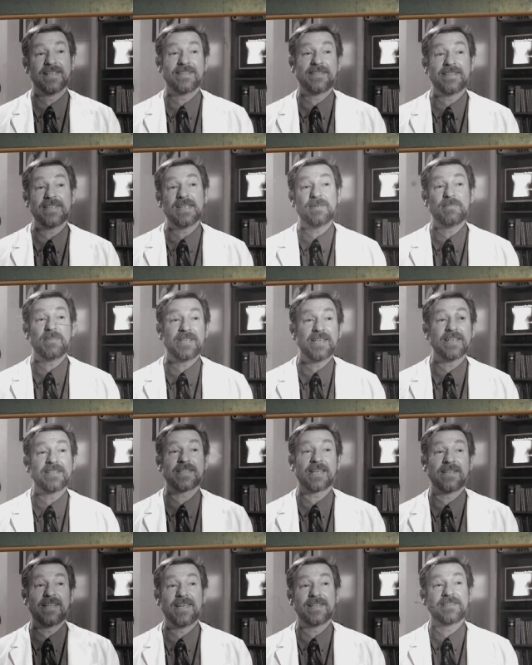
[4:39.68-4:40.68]
Tibia is
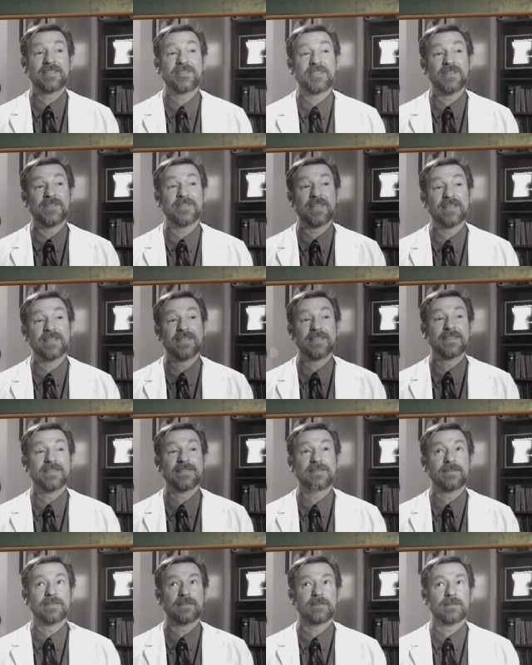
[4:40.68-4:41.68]
connected to the...
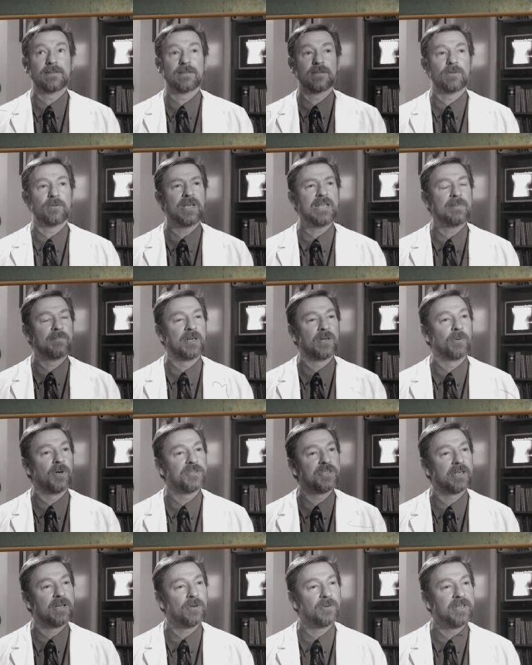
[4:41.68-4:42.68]
Wait a minute,
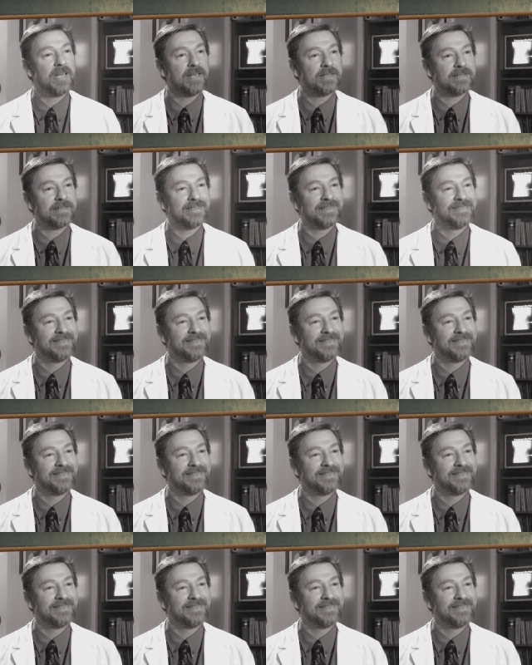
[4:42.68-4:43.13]
where's it go next?